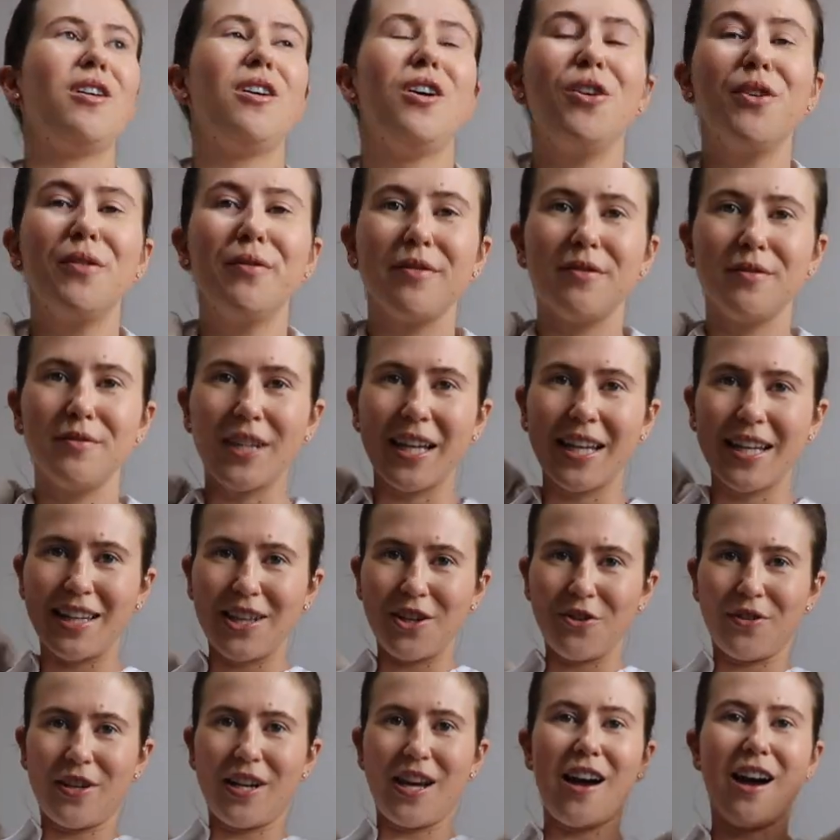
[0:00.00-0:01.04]
like a
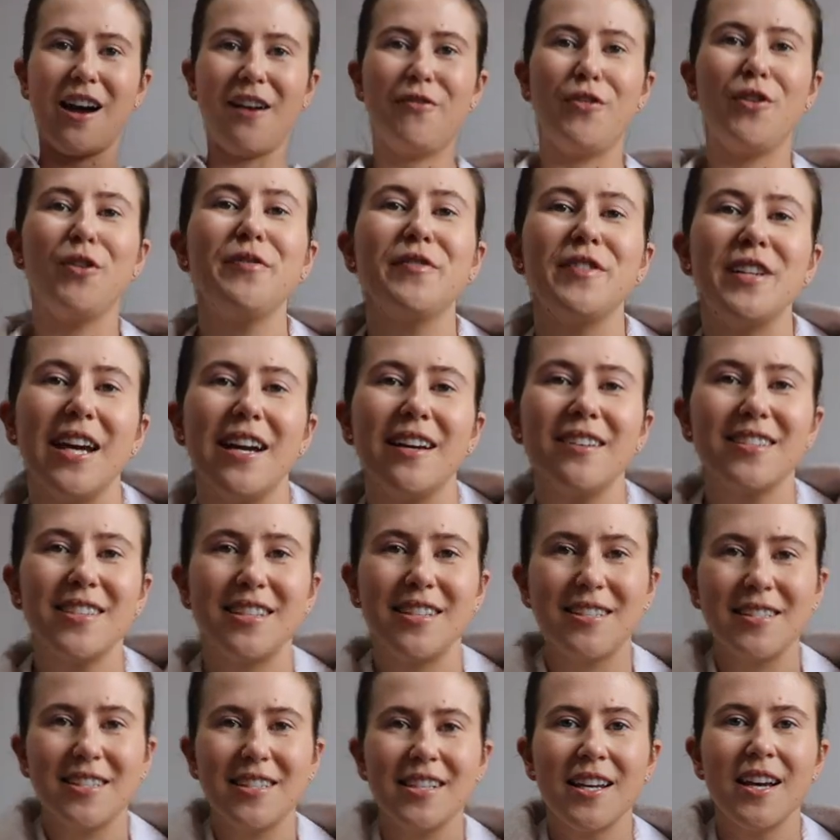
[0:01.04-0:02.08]
year and a half off now,
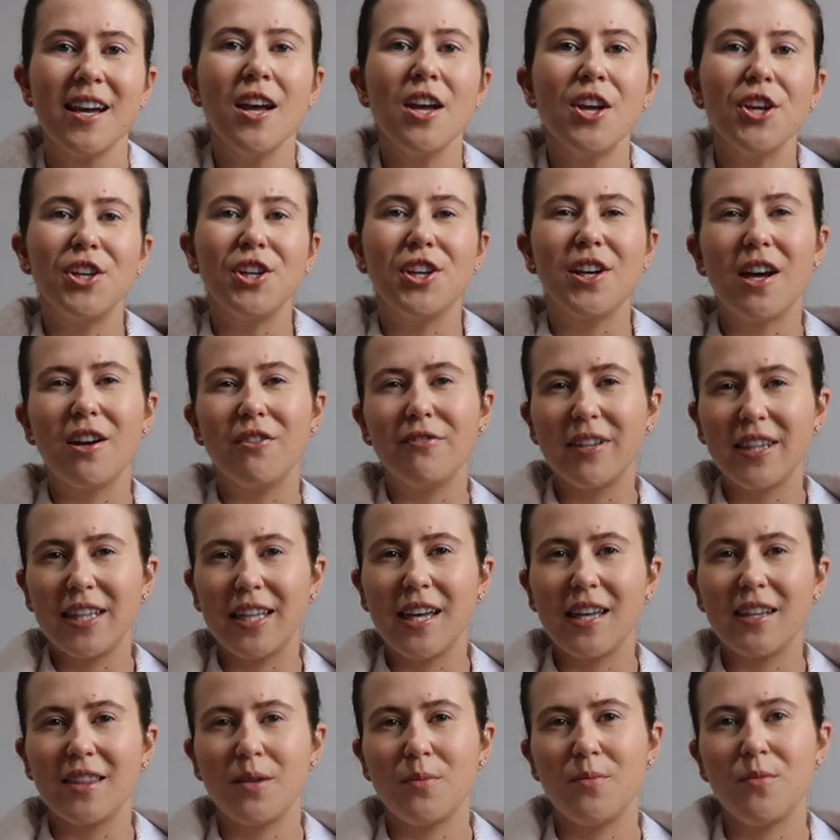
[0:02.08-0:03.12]
since you can't really
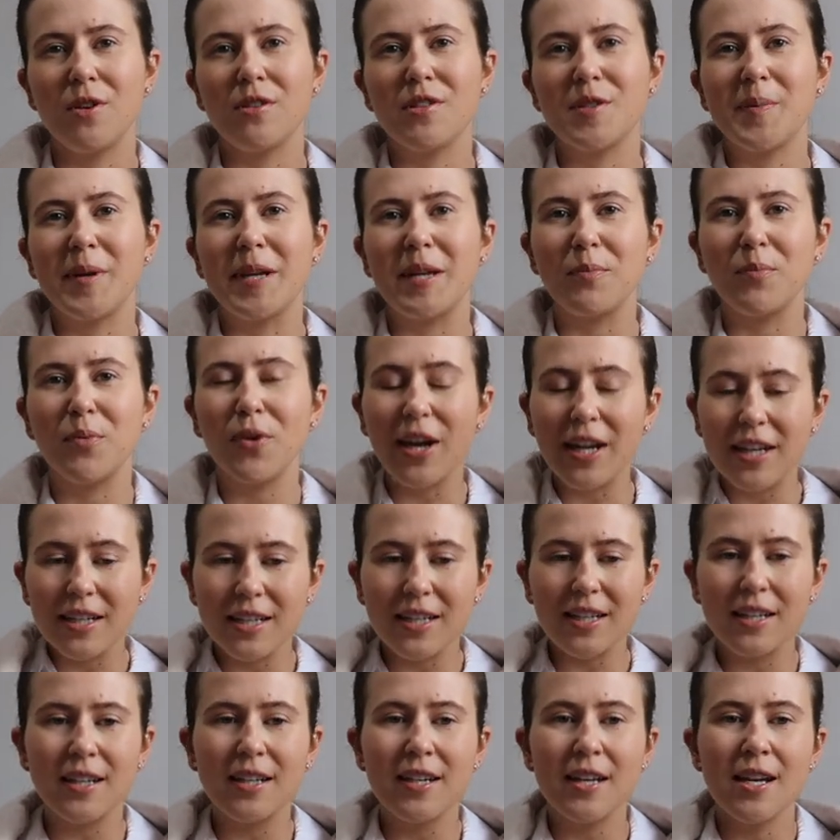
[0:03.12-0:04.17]
get them whilst being
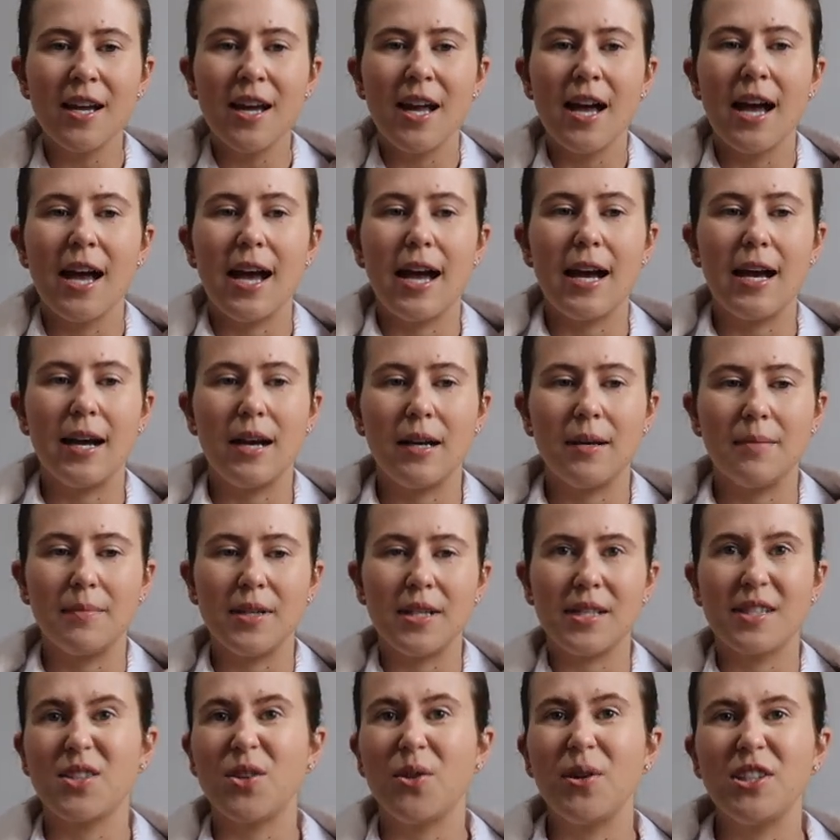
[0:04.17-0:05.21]
pregnant.
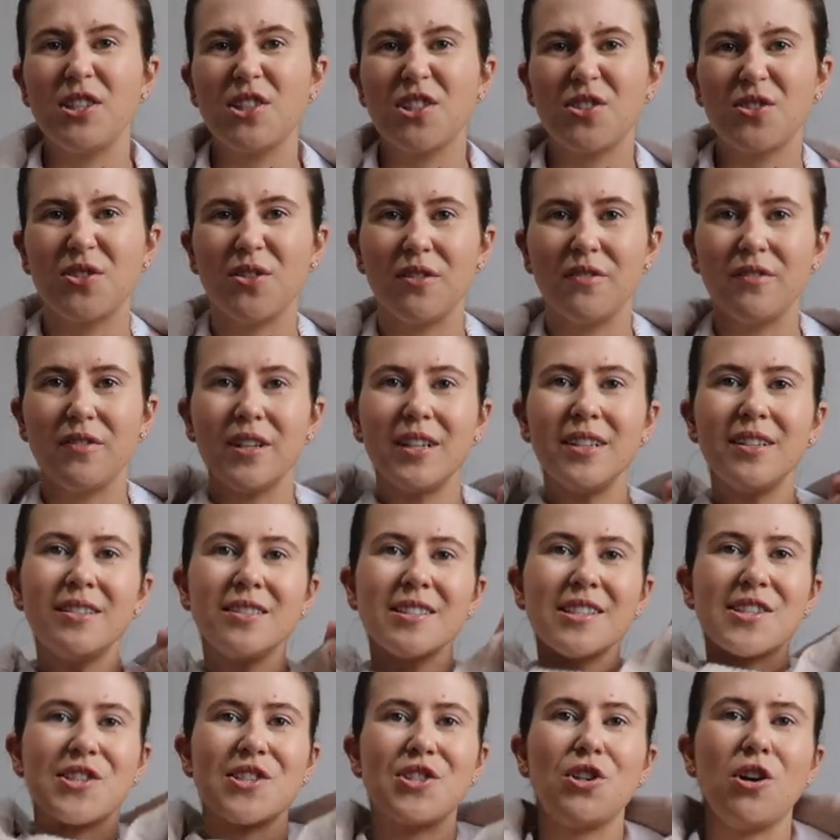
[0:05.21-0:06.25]
So I just sort of
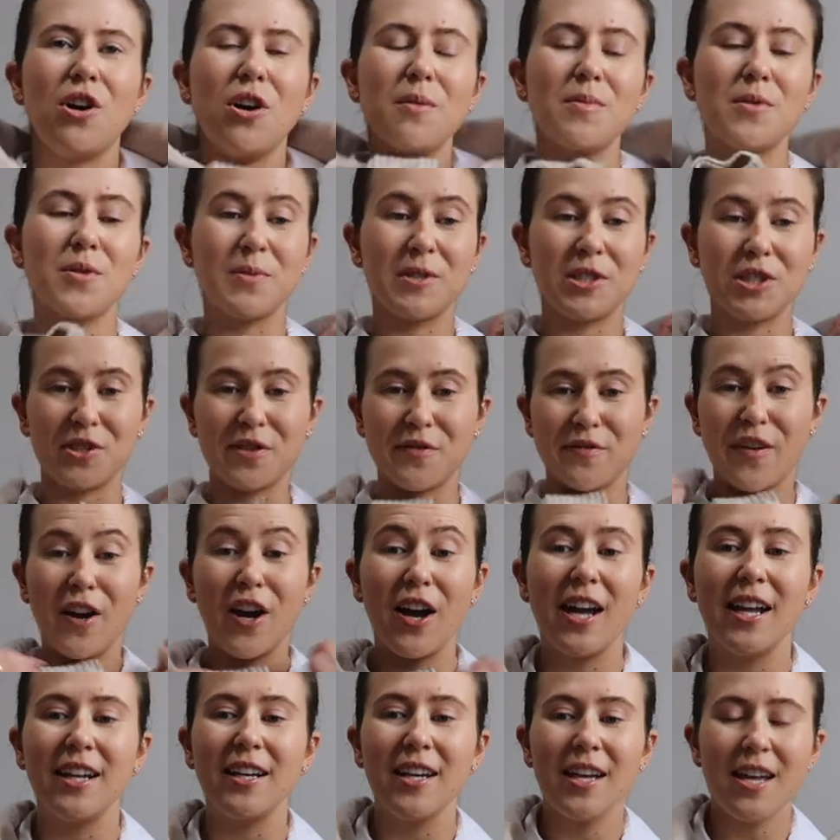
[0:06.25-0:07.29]
stopped, which is
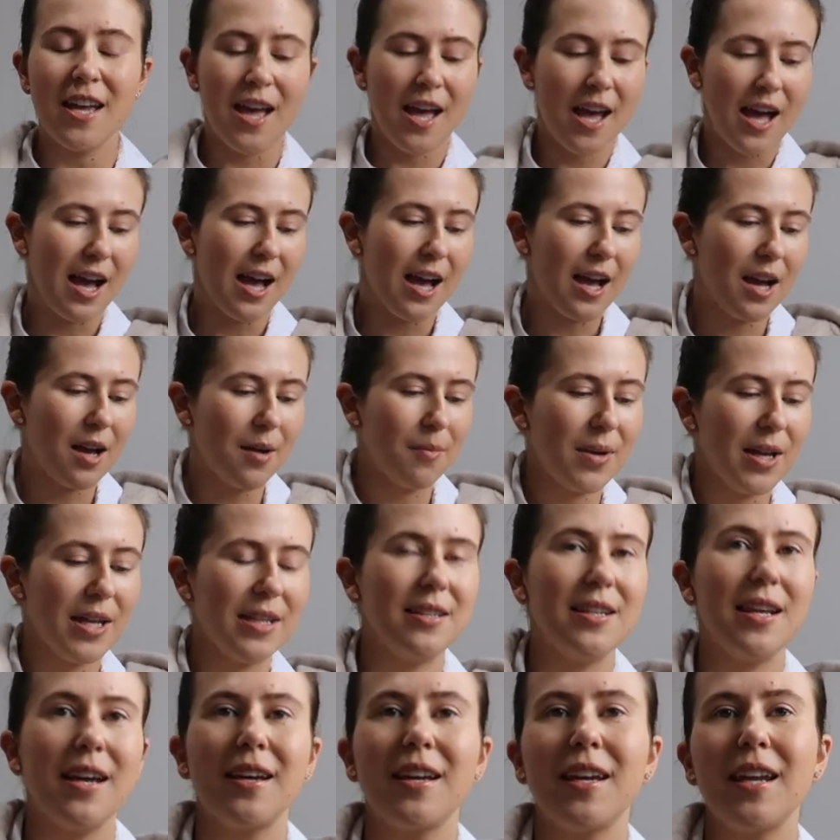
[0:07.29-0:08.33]
fine, and
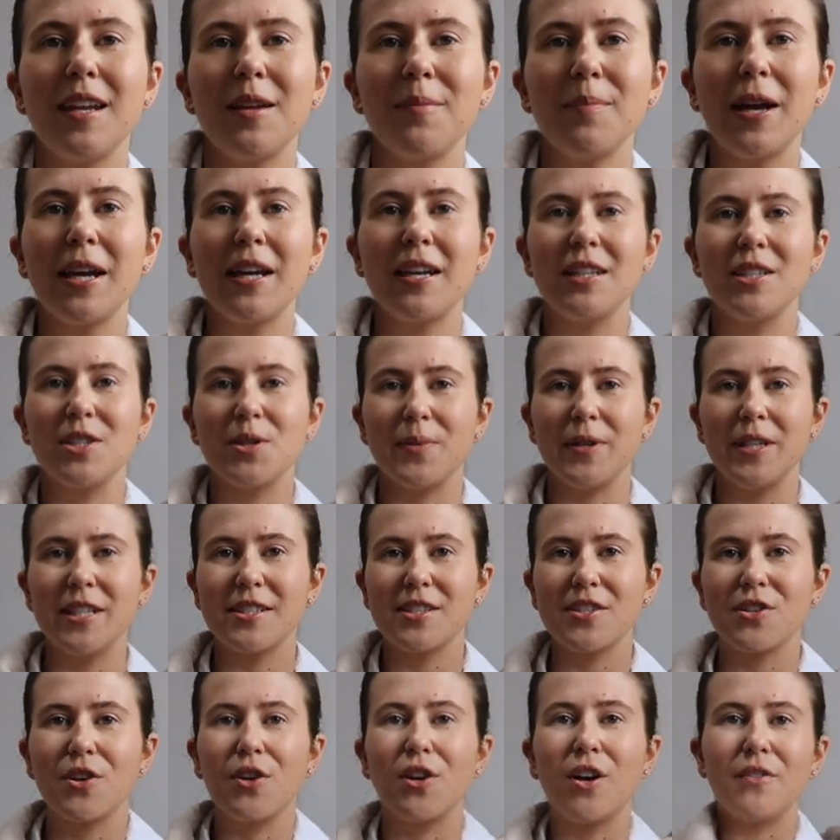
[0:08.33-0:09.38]
now getting back into it.
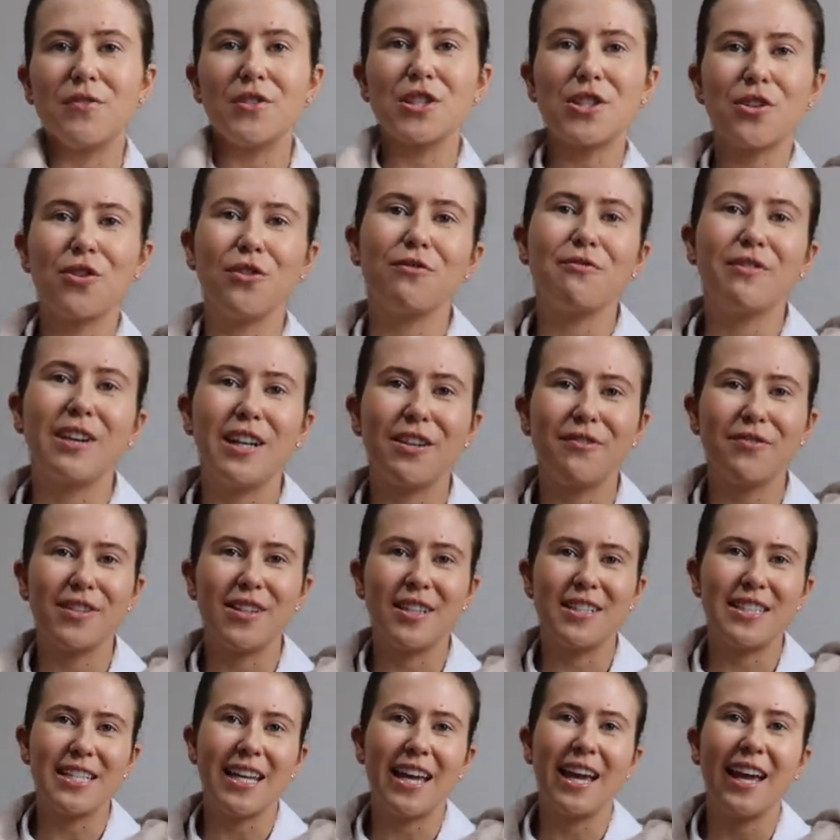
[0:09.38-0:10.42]
So I've just gotten ready for
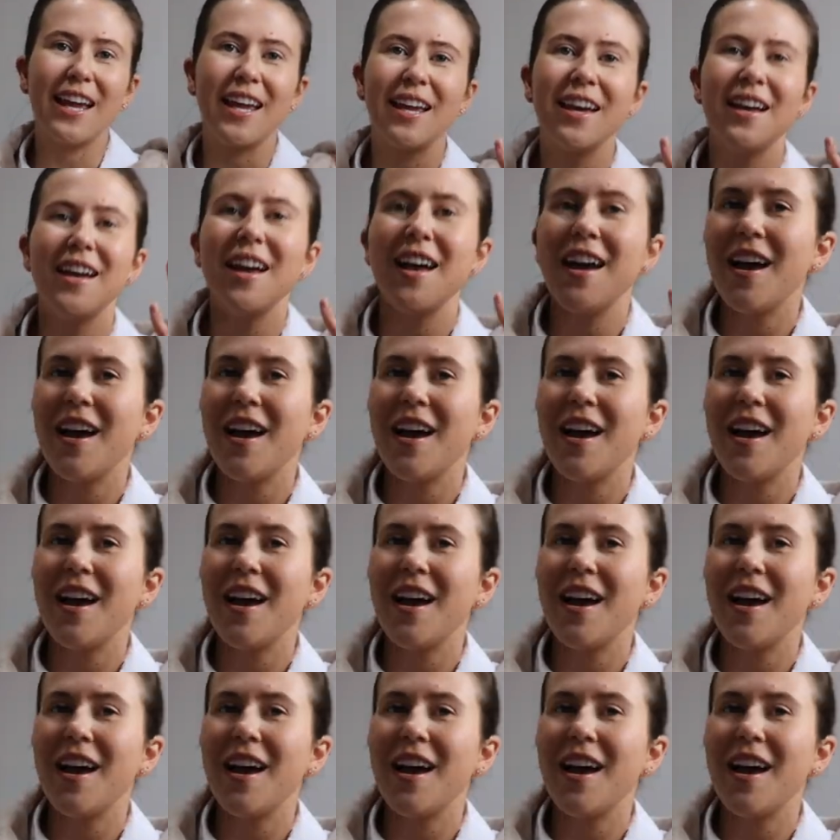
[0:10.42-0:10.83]
the day,